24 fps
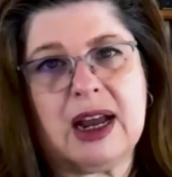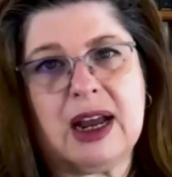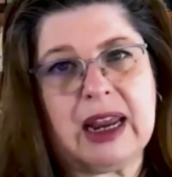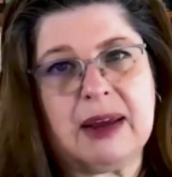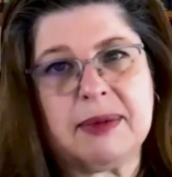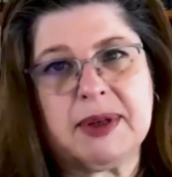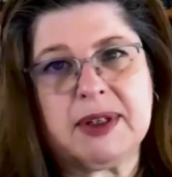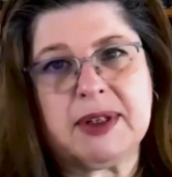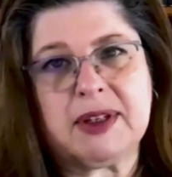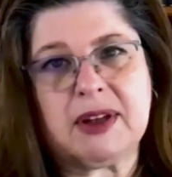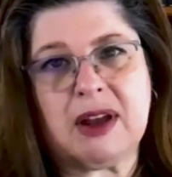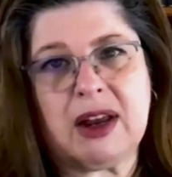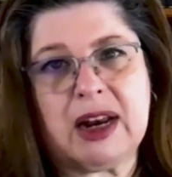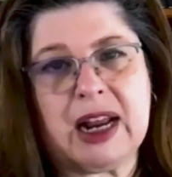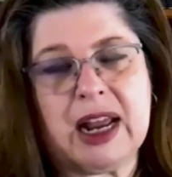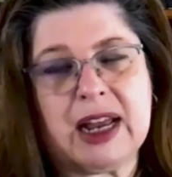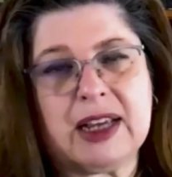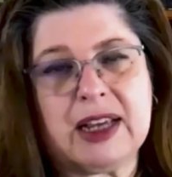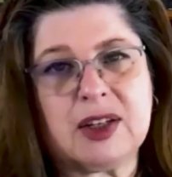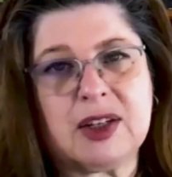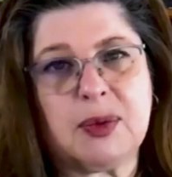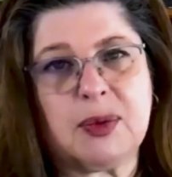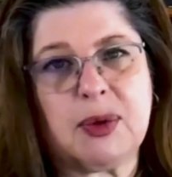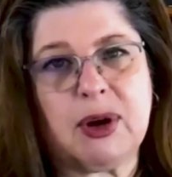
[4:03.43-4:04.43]
Amazon
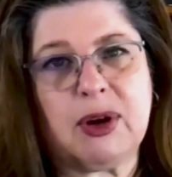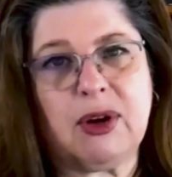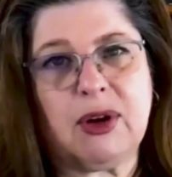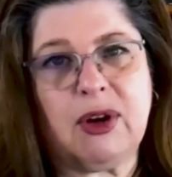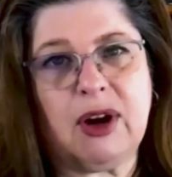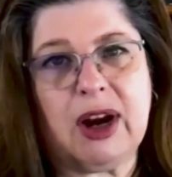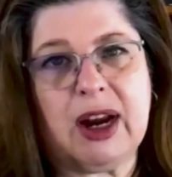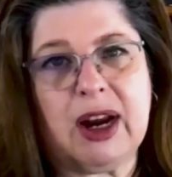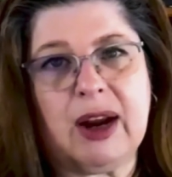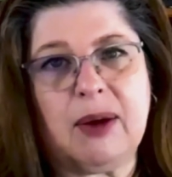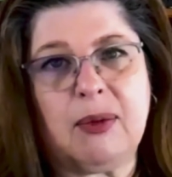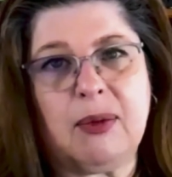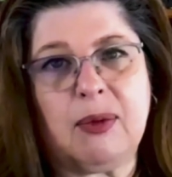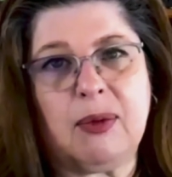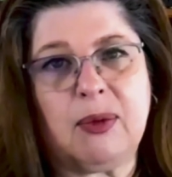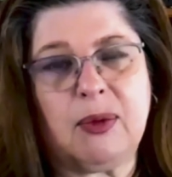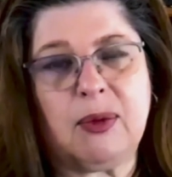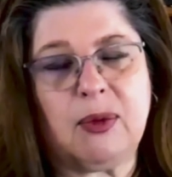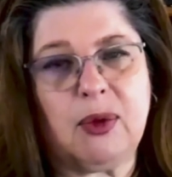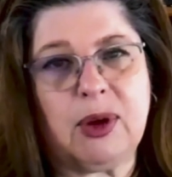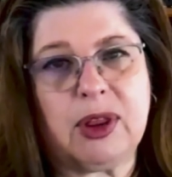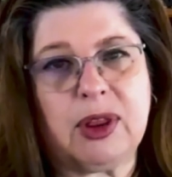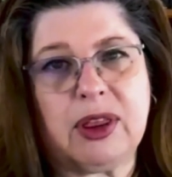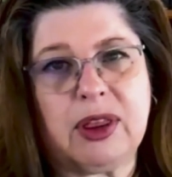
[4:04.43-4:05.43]
has a
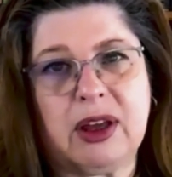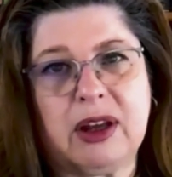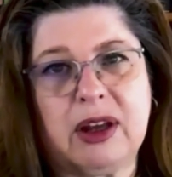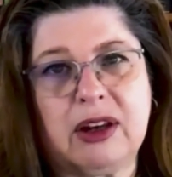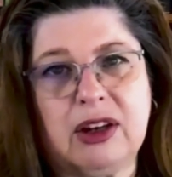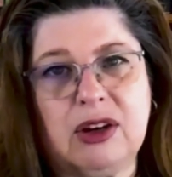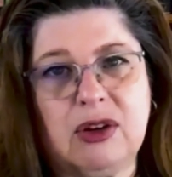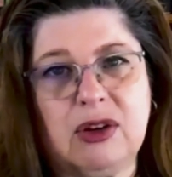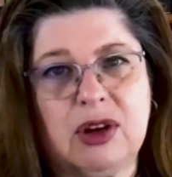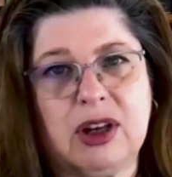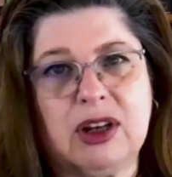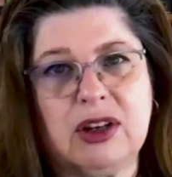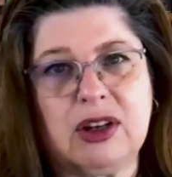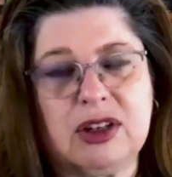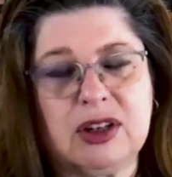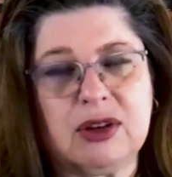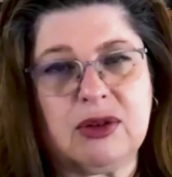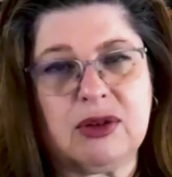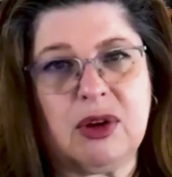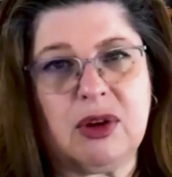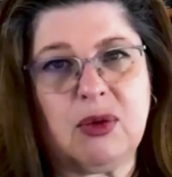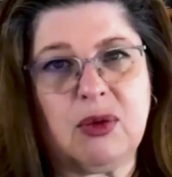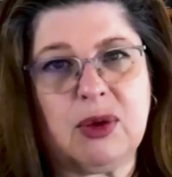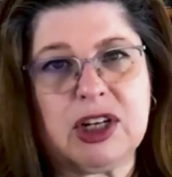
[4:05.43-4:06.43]
program with that you could
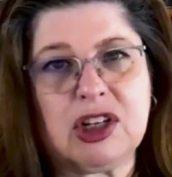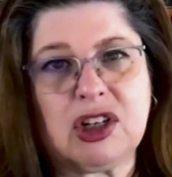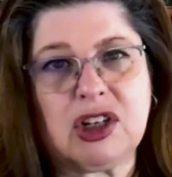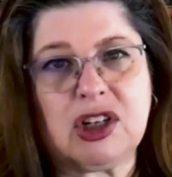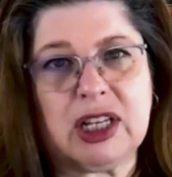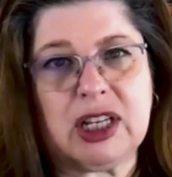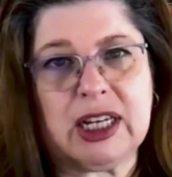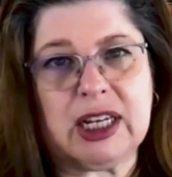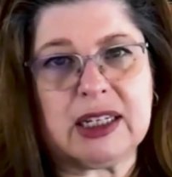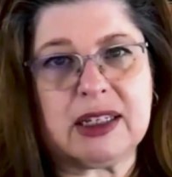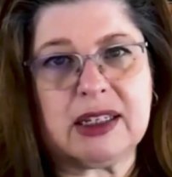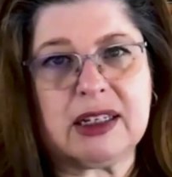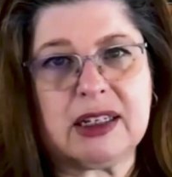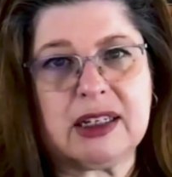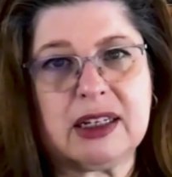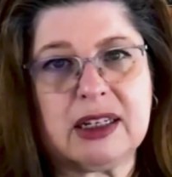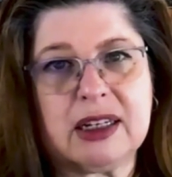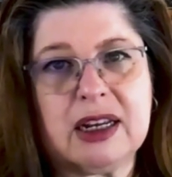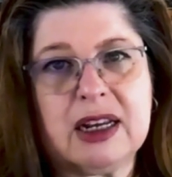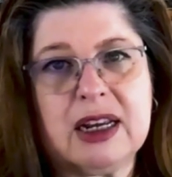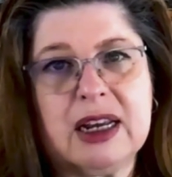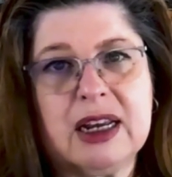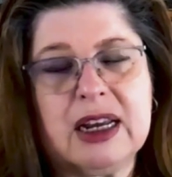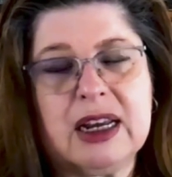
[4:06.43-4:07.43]
do a wish
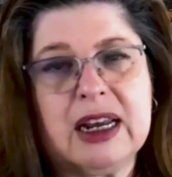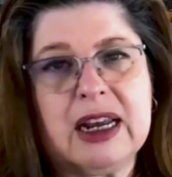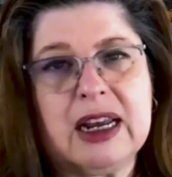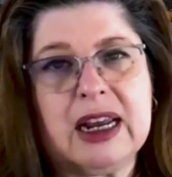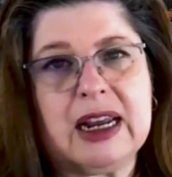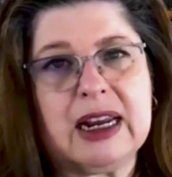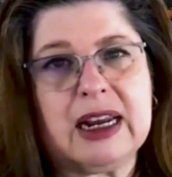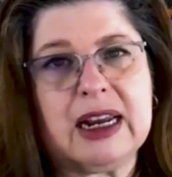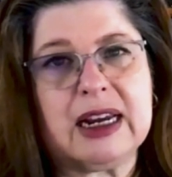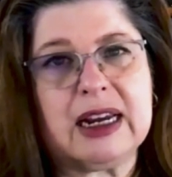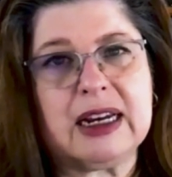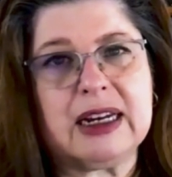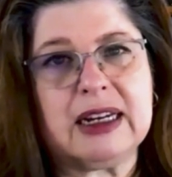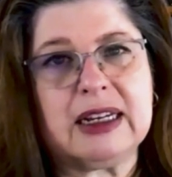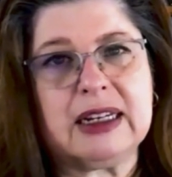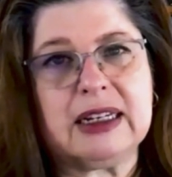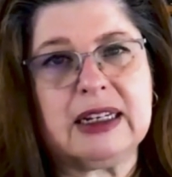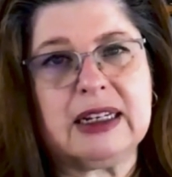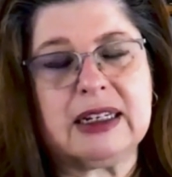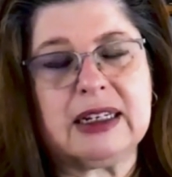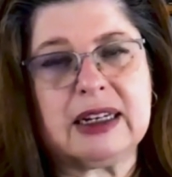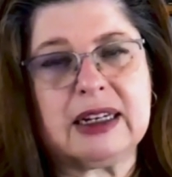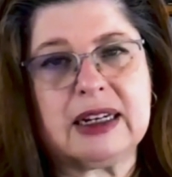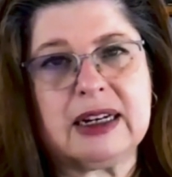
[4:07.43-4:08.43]
list,
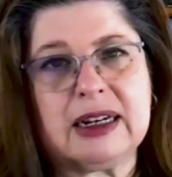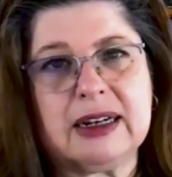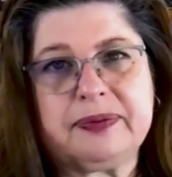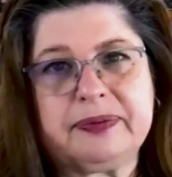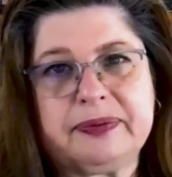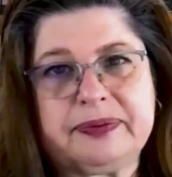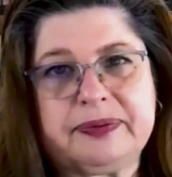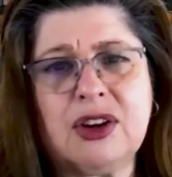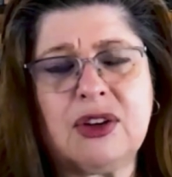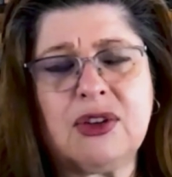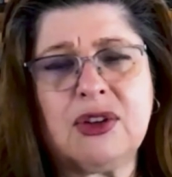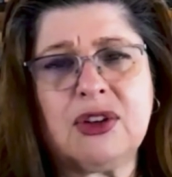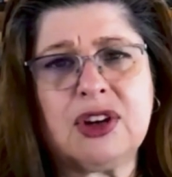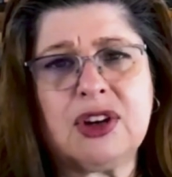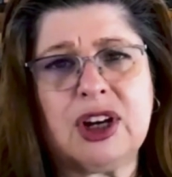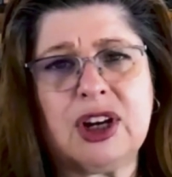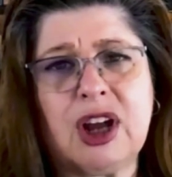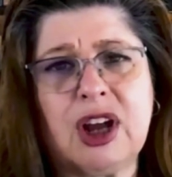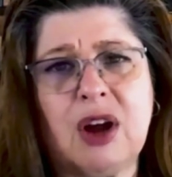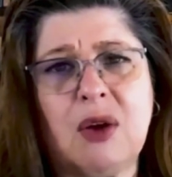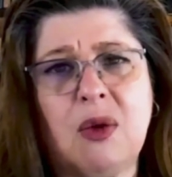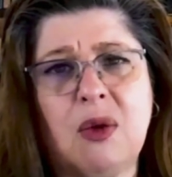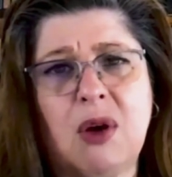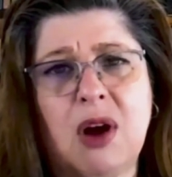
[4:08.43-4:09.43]
and a donor
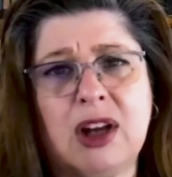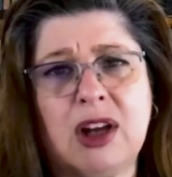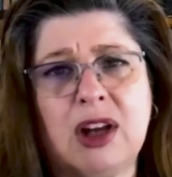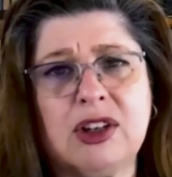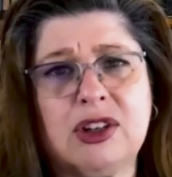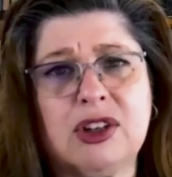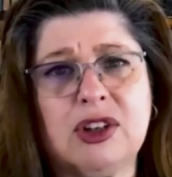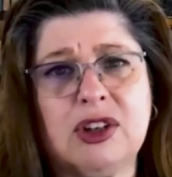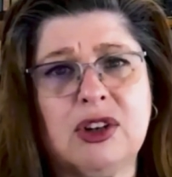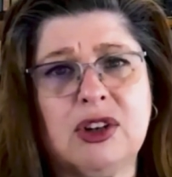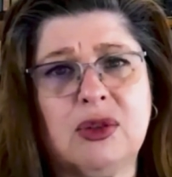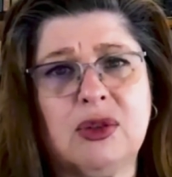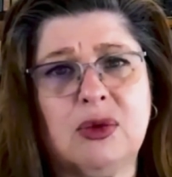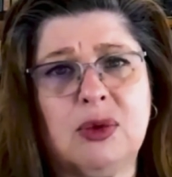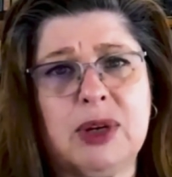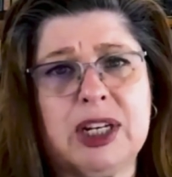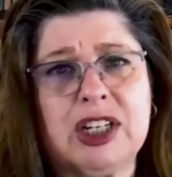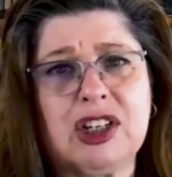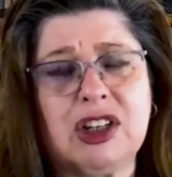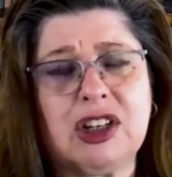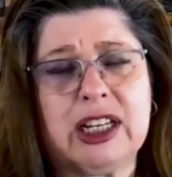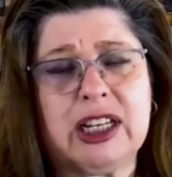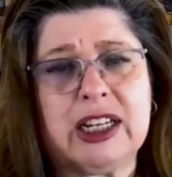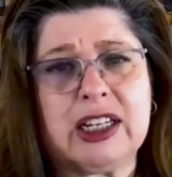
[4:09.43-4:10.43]
could go on to your
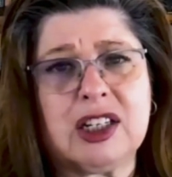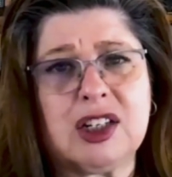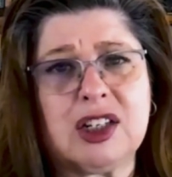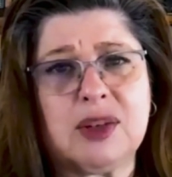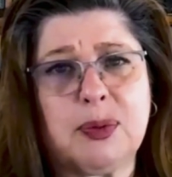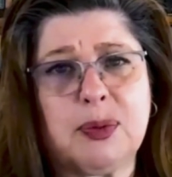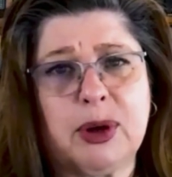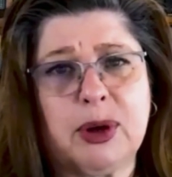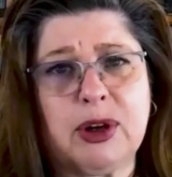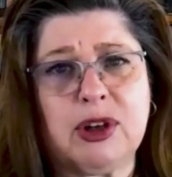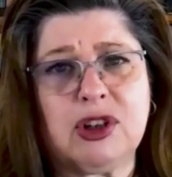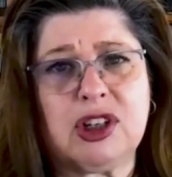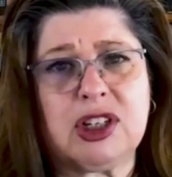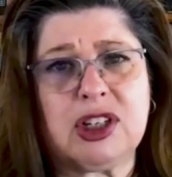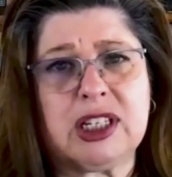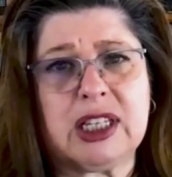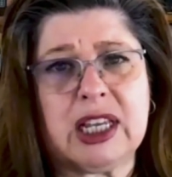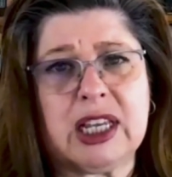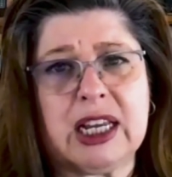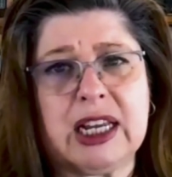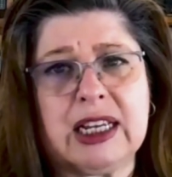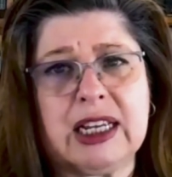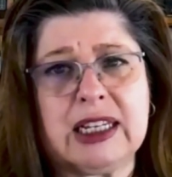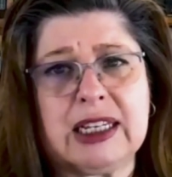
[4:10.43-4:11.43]
wish list,
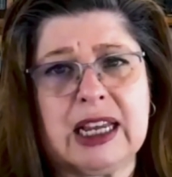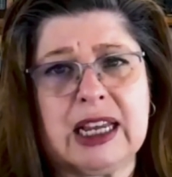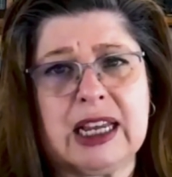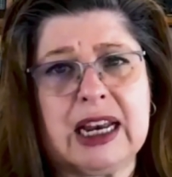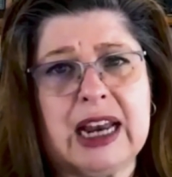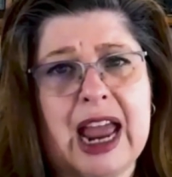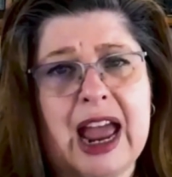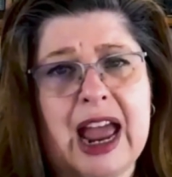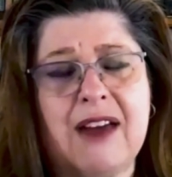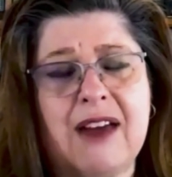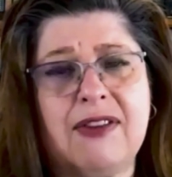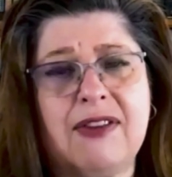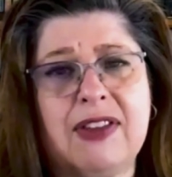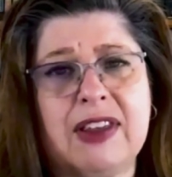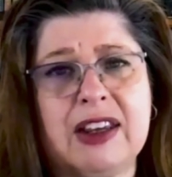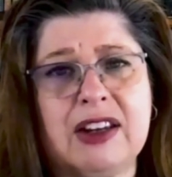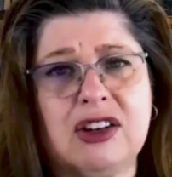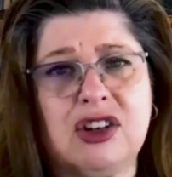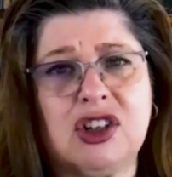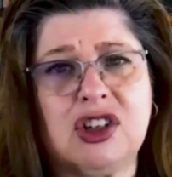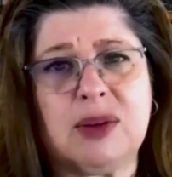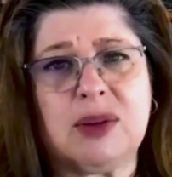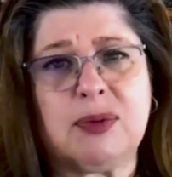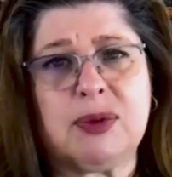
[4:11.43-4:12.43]
purchase things, and have
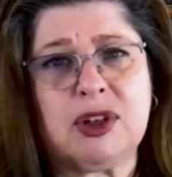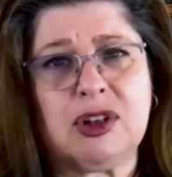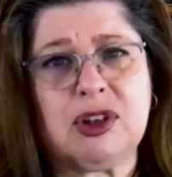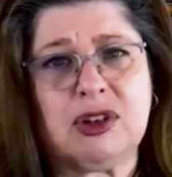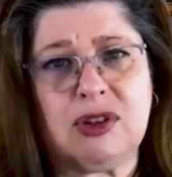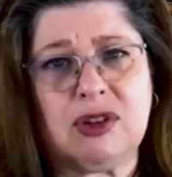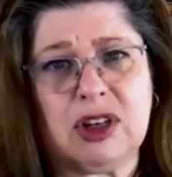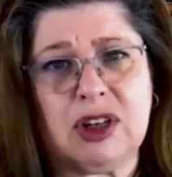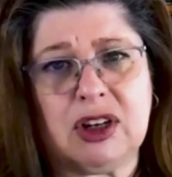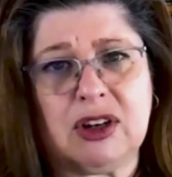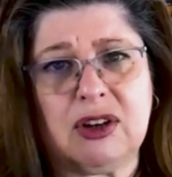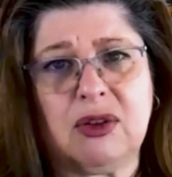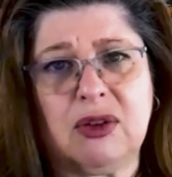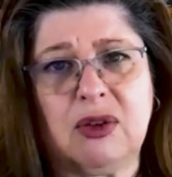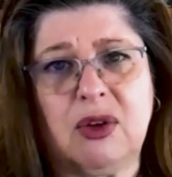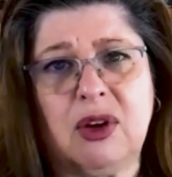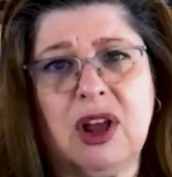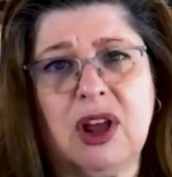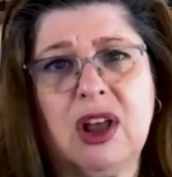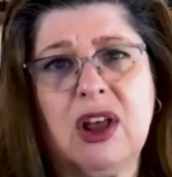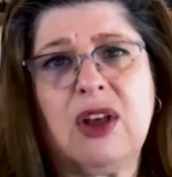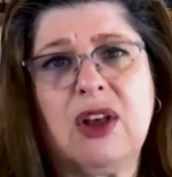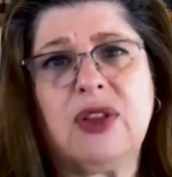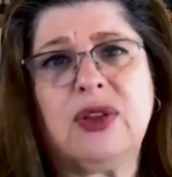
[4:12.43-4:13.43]
things shipped to you.